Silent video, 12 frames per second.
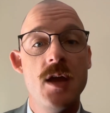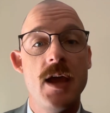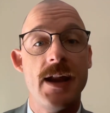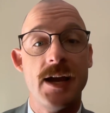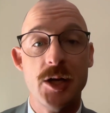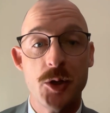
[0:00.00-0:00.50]

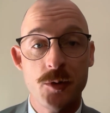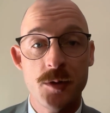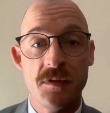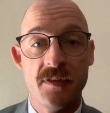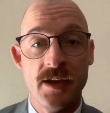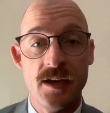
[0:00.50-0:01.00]
And I agree
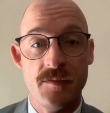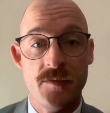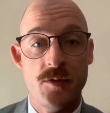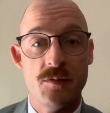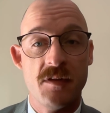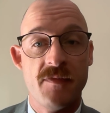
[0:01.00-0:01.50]
with that
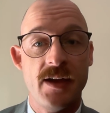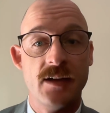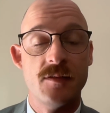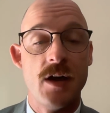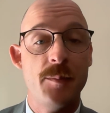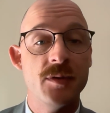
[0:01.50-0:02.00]
view of the
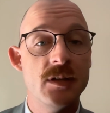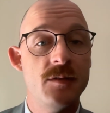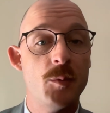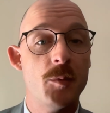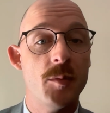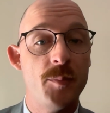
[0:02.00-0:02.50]
fact that I believe
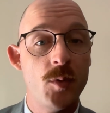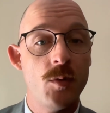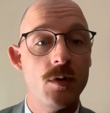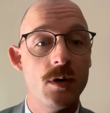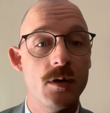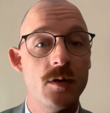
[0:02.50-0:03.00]
when we're
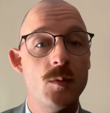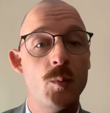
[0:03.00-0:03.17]
born,